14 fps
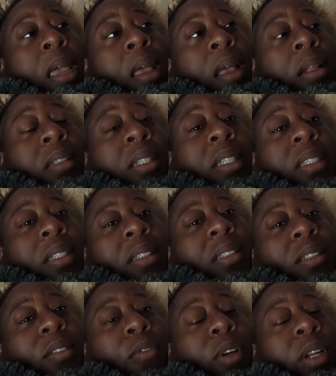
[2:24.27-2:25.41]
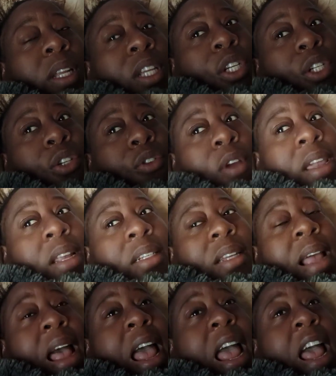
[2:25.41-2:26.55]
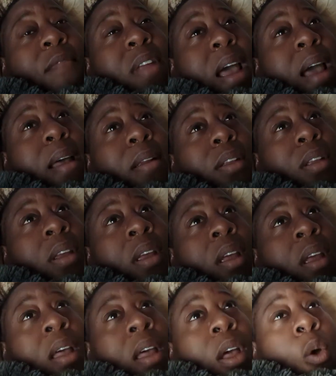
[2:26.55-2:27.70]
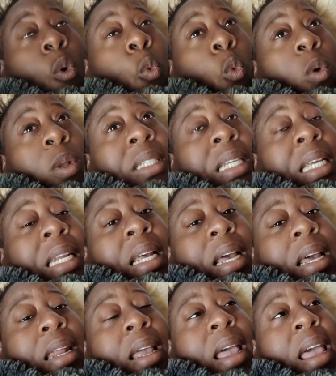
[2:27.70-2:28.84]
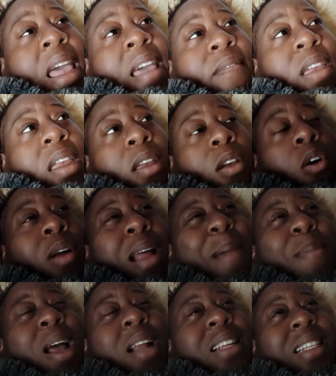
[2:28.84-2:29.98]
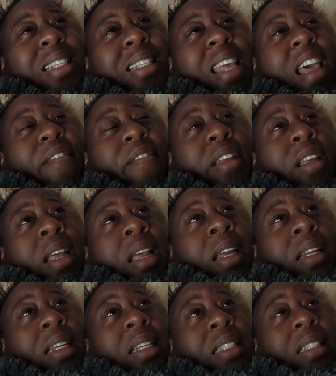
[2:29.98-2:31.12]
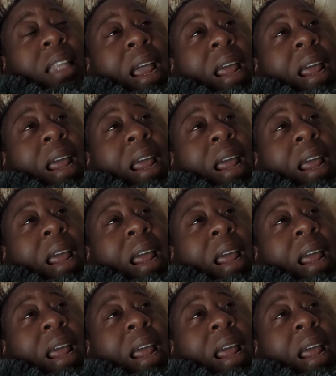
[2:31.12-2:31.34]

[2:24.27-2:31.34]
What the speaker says: This is really strange. I have not did a heavy, or I'm not, this is heavy. This is light.